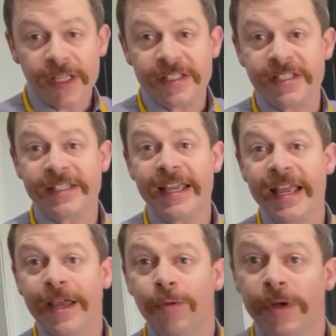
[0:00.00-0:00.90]

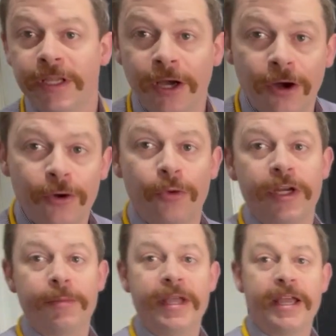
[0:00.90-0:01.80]
Today we are going
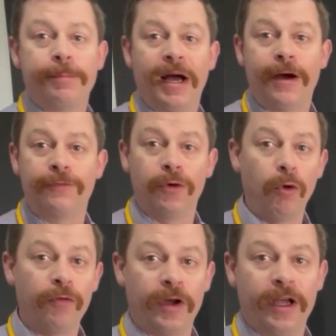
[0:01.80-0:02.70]
to make
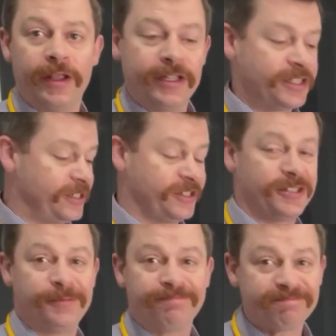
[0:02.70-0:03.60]
Pavlova. This
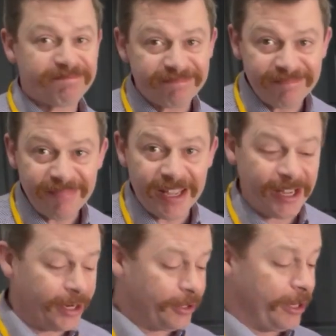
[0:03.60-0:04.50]
is
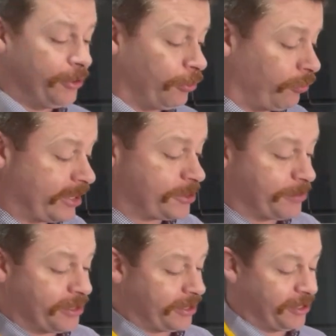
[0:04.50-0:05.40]
another
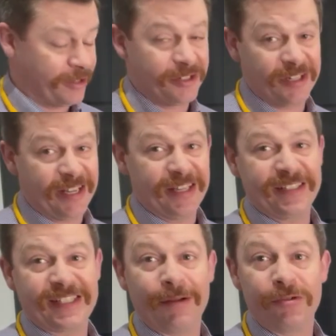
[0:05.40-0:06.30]
recipe that
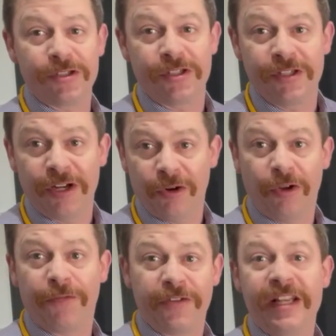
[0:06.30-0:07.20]
sounds
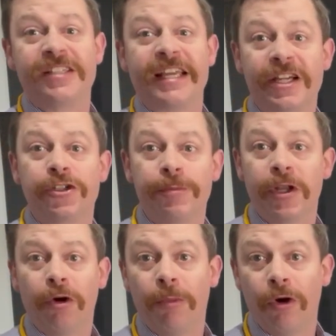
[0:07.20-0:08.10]
or feels like it should be a
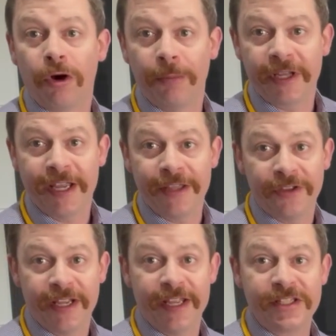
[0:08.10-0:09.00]
lot more complicated
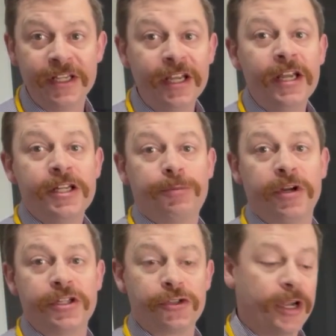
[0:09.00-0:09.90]
than it is. It's
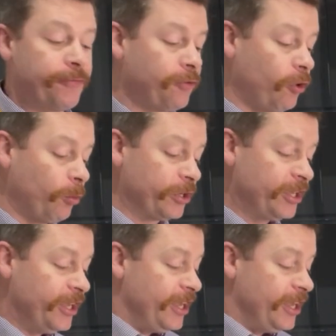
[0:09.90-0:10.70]
pretty straightforward.